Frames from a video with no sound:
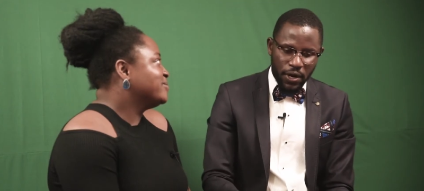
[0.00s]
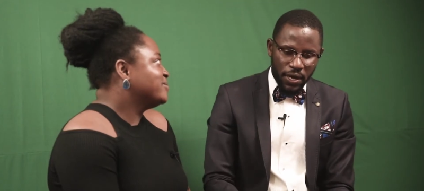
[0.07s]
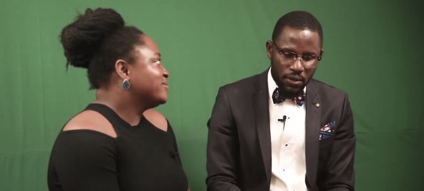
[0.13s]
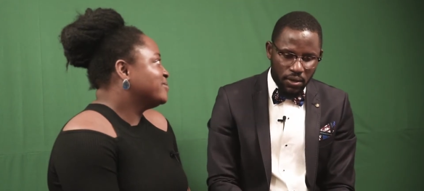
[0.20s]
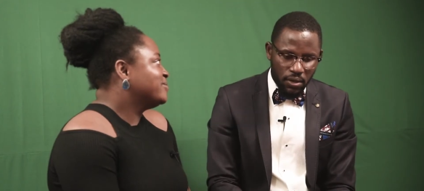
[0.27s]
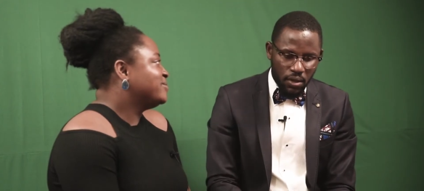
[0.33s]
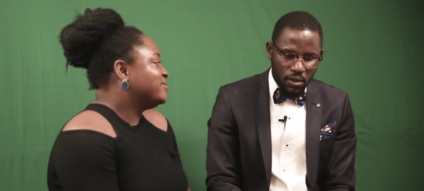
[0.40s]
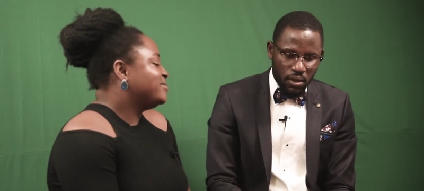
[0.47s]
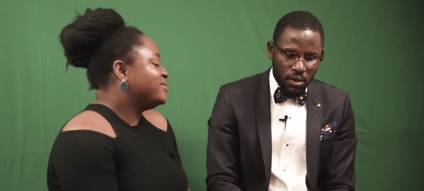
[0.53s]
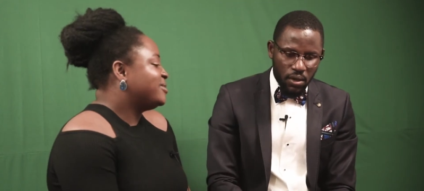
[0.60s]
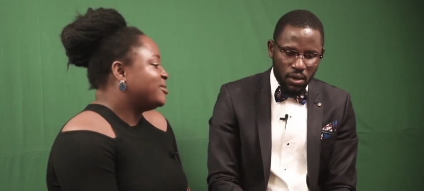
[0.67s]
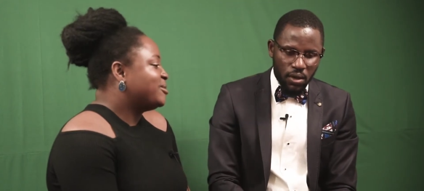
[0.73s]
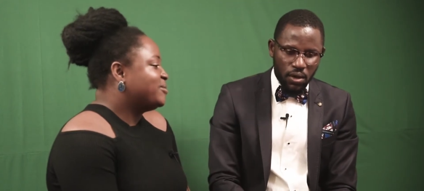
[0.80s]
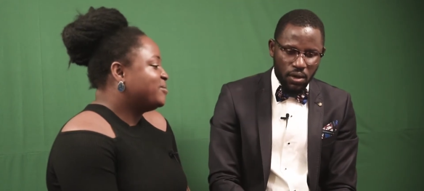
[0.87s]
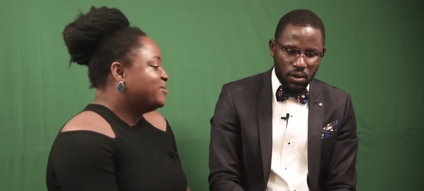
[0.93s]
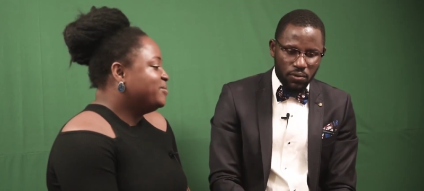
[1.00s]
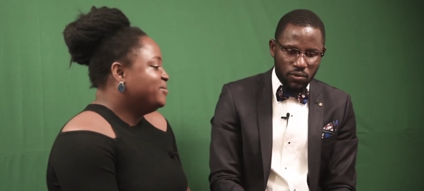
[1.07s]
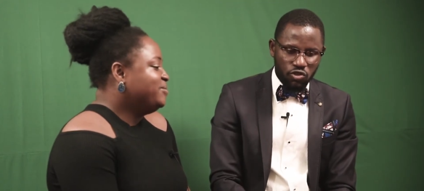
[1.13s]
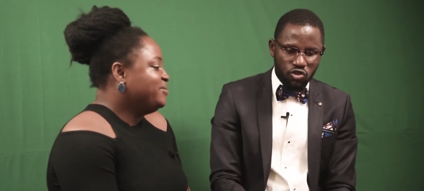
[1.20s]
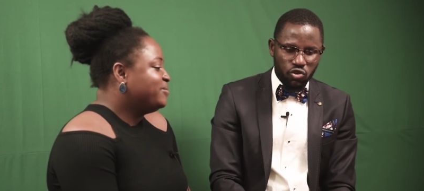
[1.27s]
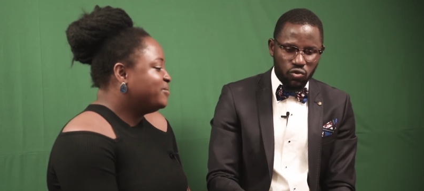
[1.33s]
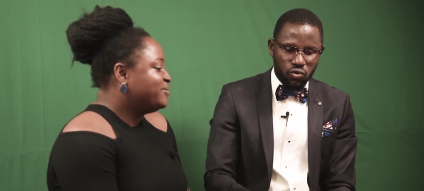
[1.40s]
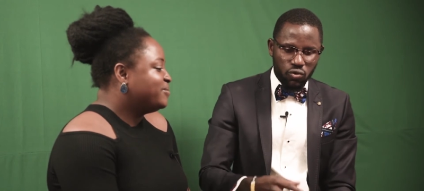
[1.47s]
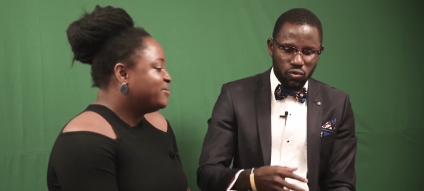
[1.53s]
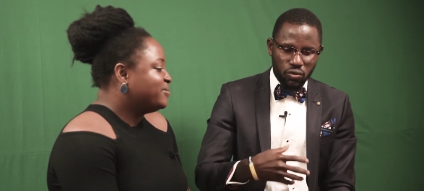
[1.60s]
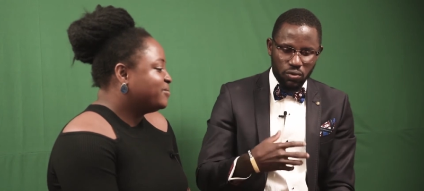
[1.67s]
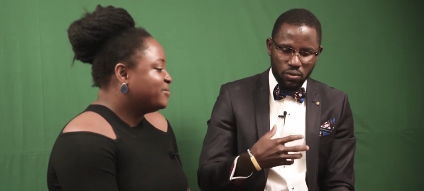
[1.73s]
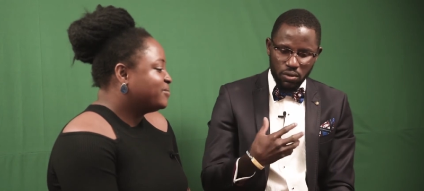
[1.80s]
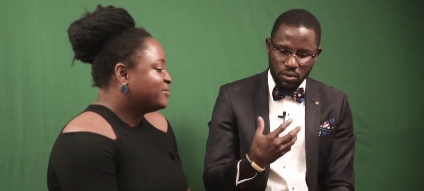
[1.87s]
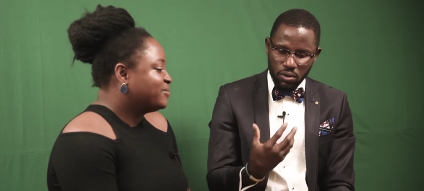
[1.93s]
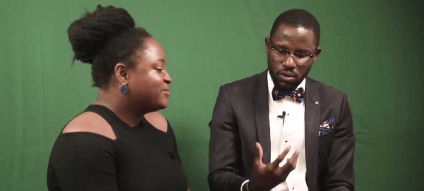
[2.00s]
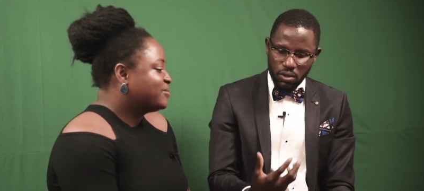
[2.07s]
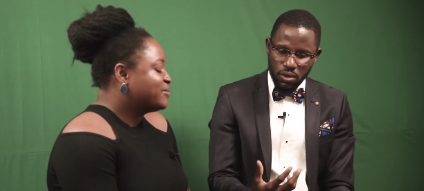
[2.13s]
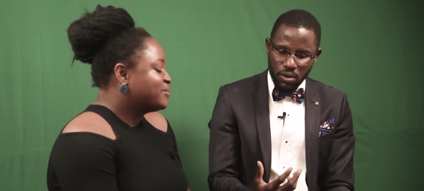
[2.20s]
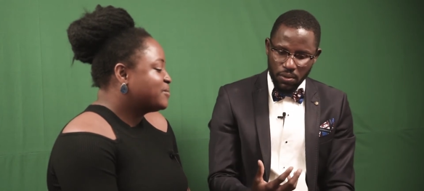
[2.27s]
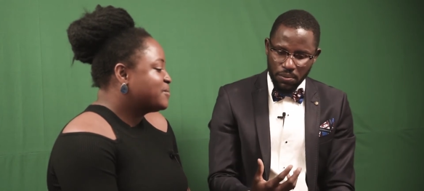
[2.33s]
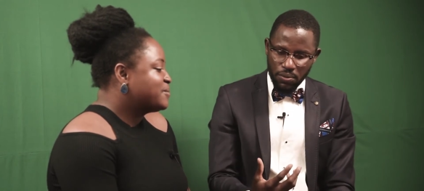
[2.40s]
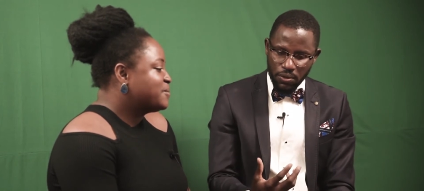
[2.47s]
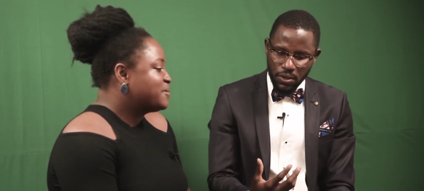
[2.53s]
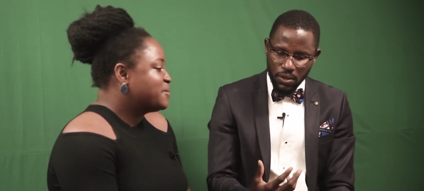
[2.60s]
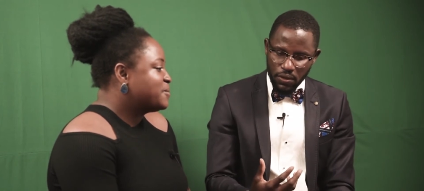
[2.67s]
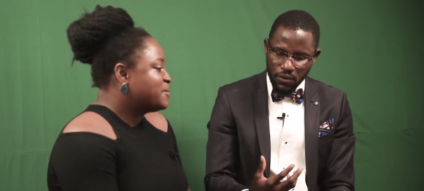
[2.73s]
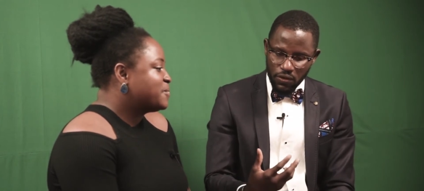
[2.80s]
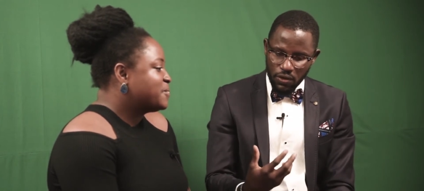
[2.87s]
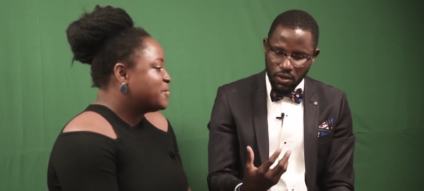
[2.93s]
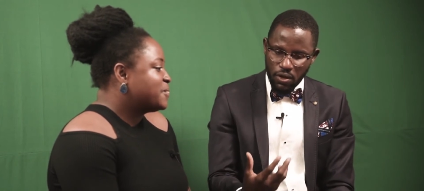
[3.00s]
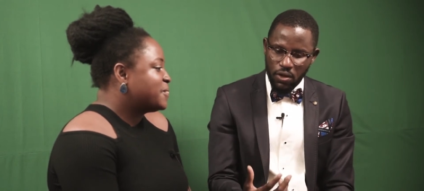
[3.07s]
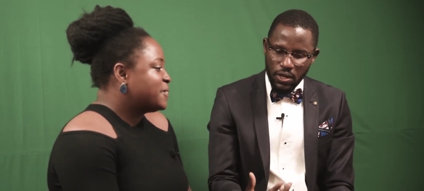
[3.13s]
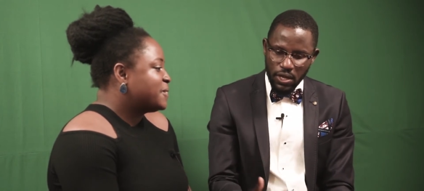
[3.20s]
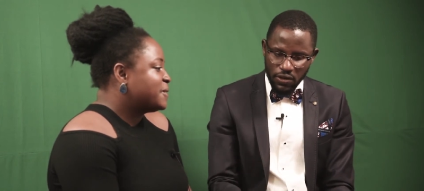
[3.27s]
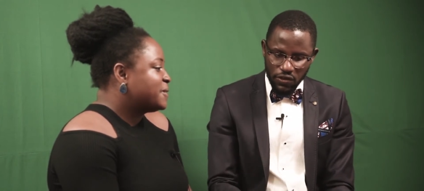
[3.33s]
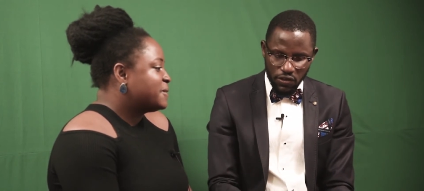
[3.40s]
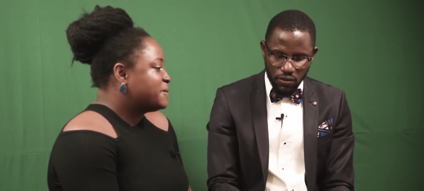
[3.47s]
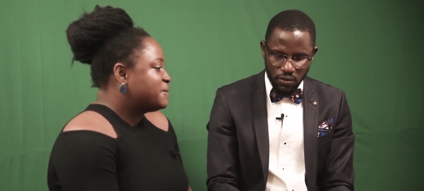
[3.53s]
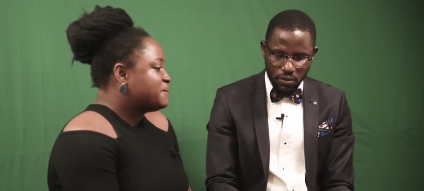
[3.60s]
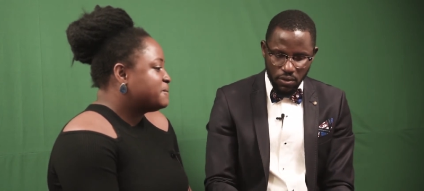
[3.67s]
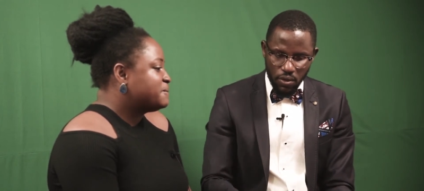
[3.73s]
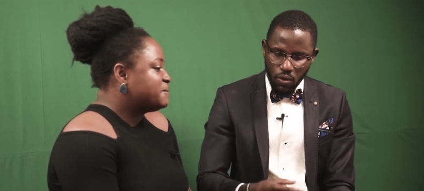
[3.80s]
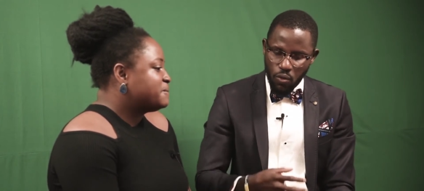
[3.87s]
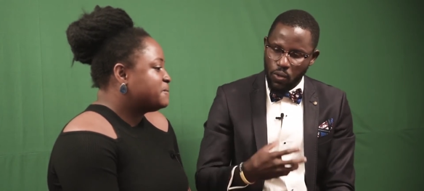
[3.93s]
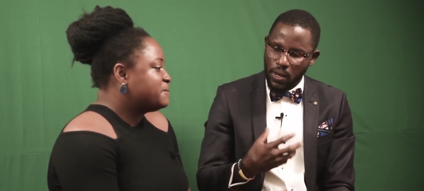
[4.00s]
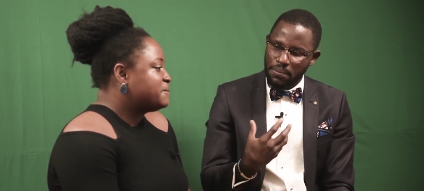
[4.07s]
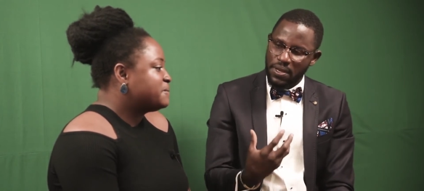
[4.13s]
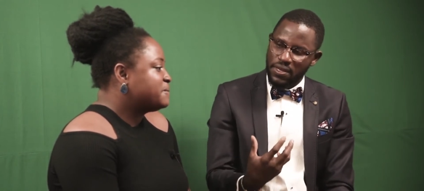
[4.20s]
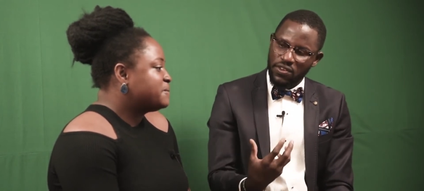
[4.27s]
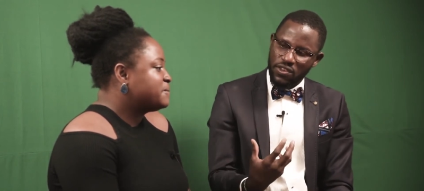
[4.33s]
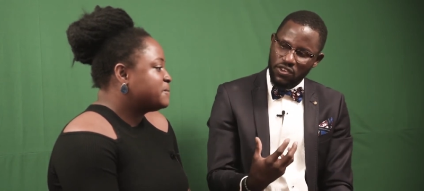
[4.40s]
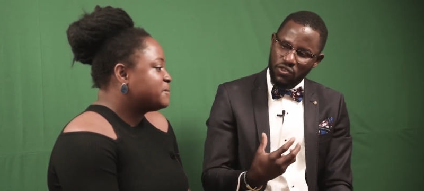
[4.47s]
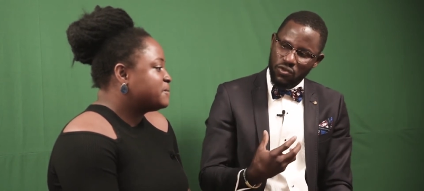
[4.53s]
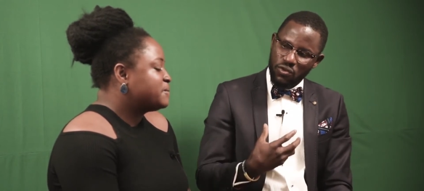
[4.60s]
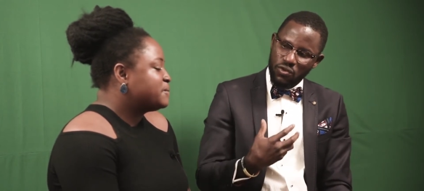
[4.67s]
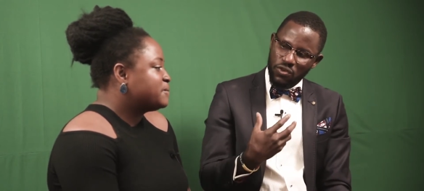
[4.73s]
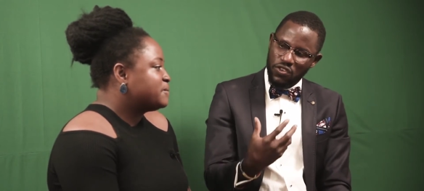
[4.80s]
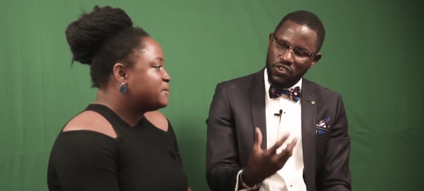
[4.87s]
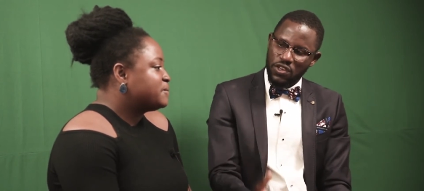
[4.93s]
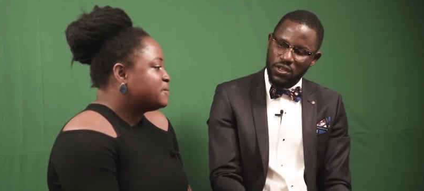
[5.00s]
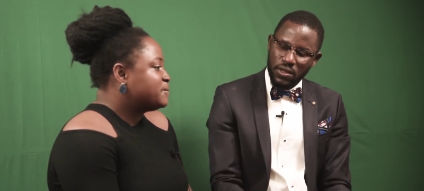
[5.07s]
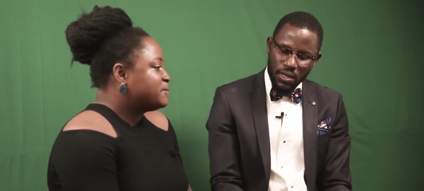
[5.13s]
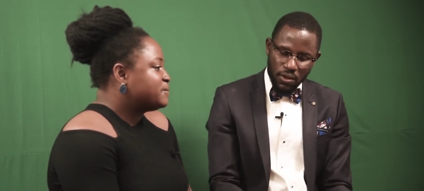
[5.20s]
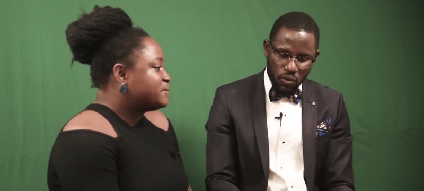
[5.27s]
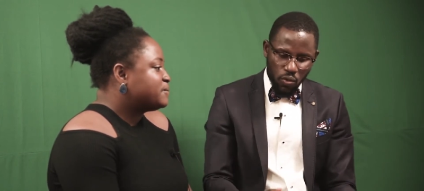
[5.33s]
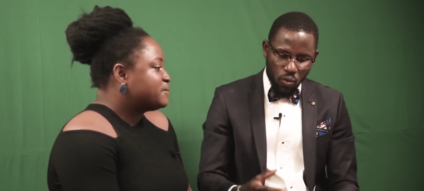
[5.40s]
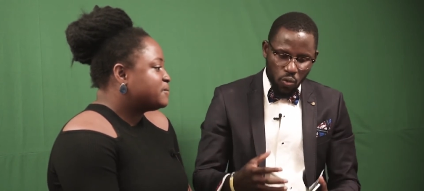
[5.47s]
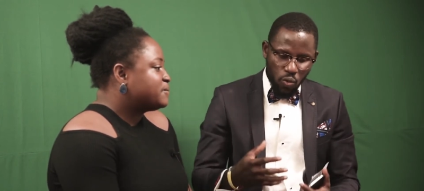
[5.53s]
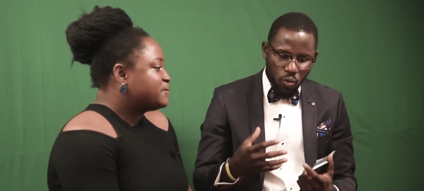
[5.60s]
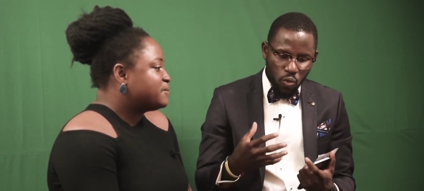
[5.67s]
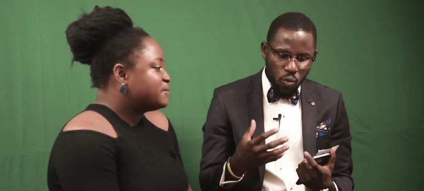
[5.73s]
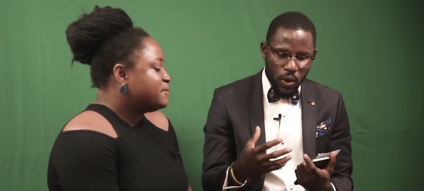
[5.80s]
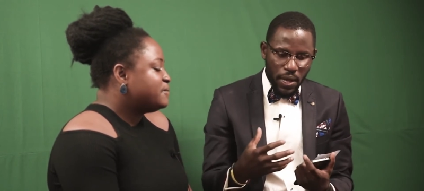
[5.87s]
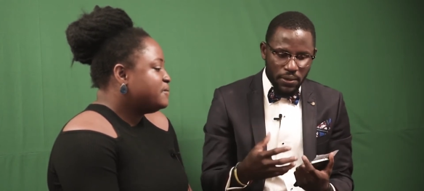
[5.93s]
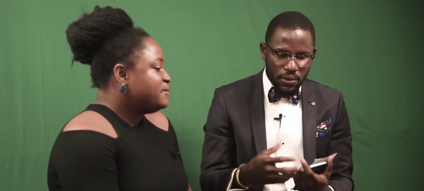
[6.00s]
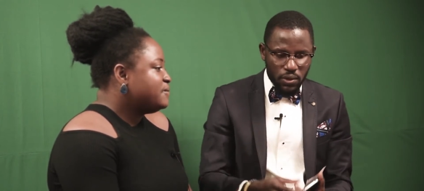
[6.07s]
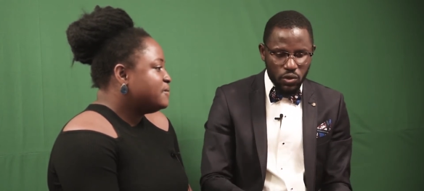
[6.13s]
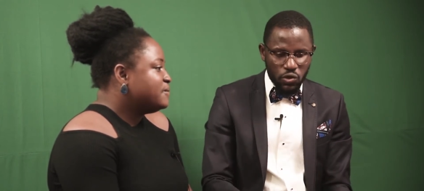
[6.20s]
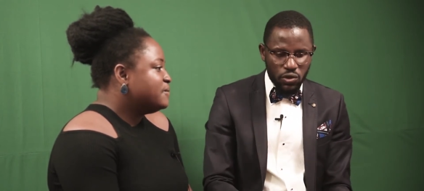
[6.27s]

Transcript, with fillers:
Speaker 1: right? Yeah. Um, through your brands, your collection, what message do you send? Like, what